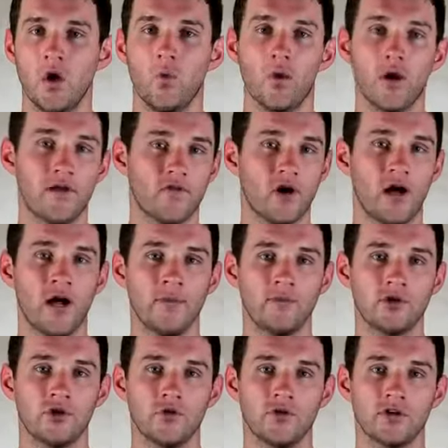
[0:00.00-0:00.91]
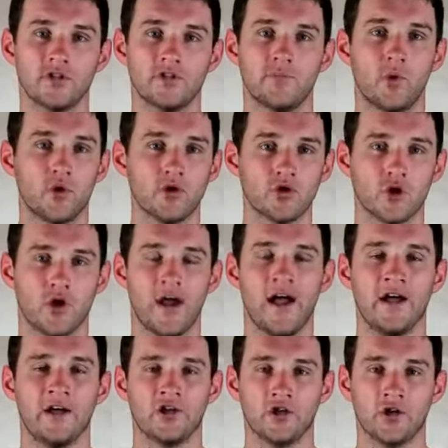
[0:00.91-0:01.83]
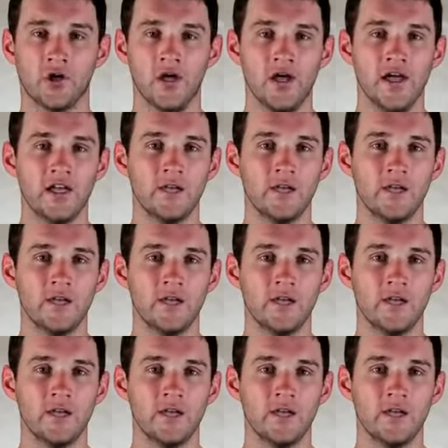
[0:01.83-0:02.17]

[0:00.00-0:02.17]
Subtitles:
whenever I'm shooting sports or action,